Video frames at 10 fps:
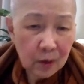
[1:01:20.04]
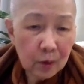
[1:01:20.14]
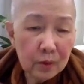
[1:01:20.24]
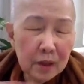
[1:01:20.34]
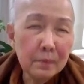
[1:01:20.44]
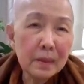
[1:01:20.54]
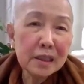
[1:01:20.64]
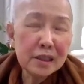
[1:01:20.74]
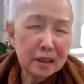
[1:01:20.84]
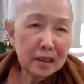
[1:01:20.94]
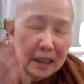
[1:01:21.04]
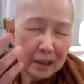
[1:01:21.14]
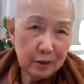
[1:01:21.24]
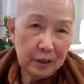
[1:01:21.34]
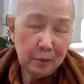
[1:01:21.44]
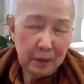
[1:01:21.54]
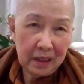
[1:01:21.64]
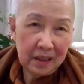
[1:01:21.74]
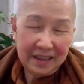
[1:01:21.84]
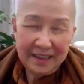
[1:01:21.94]
We must think like a great
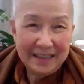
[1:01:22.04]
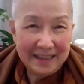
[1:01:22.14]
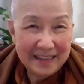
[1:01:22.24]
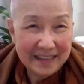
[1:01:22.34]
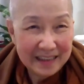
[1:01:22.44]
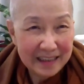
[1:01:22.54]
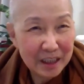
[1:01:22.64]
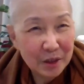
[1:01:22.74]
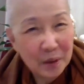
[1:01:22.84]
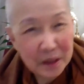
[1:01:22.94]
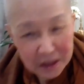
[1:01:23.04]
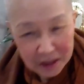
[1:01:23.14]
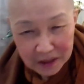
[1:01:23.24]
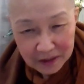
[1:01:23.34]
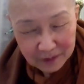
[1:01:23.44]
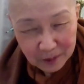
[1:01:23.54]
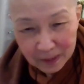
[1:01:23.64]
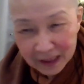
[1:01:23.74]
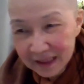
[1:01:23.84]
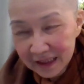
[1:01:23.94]
man, the 8 qualities of the mind.